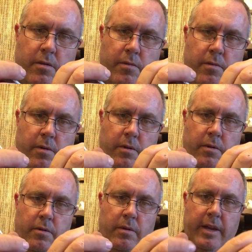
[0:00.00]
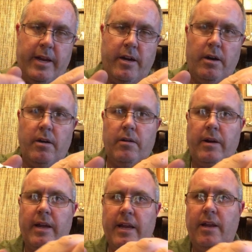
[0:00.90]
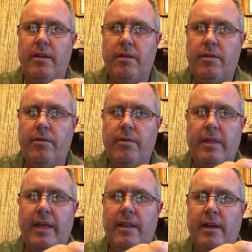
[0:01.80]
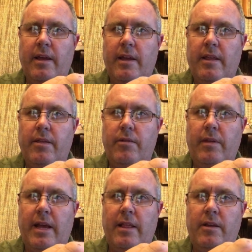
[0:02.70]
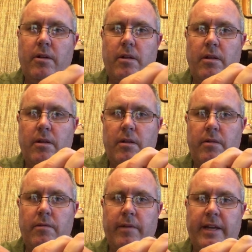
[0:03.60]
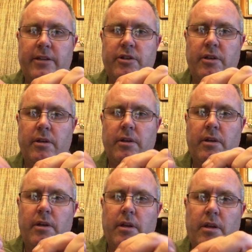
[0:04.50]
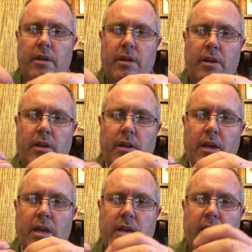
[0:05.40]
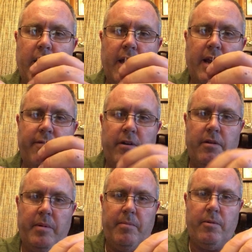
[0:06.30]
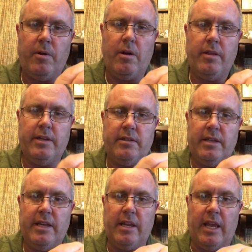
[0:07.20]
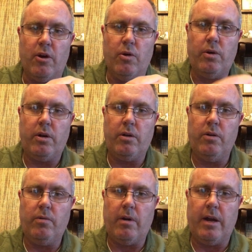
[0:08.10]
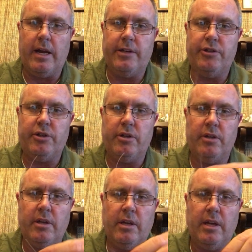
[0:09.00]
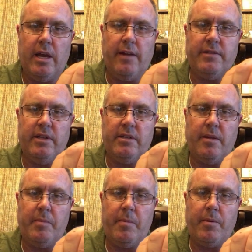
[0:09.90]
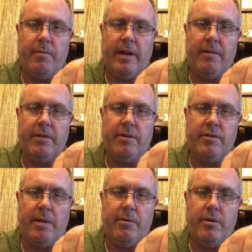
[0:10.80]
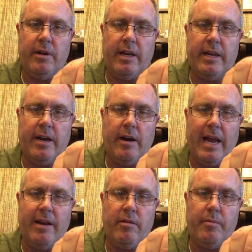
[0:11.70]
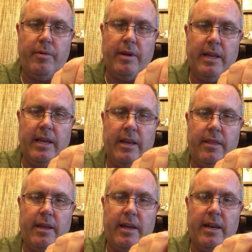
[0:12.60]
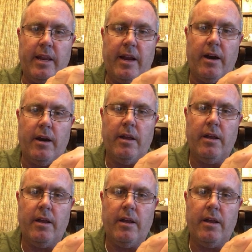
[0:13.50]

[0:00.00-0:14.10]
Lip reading: Through there, okay, through that little ridge. And then I've heard people call this thing the hook garage. I've seen some people rig it with a treble hook in there. I don't put anything in there.